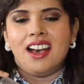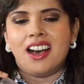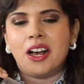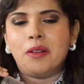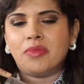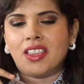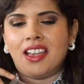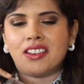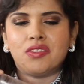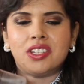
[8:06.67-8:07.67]
Um,
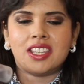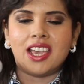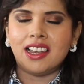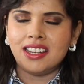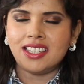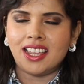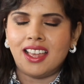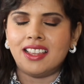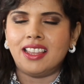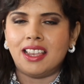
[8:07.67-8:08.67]
Advent calendar
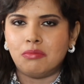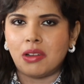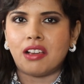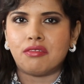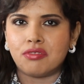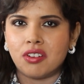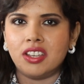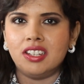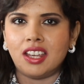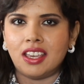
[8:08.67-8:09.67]
and then Black
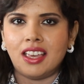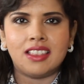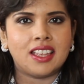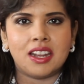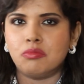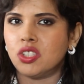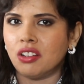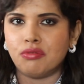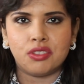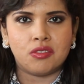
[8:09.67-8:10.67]
Friday. And then I'm done
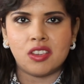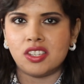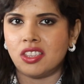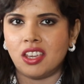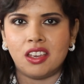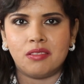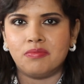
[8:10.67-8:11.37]
for the rest of the year.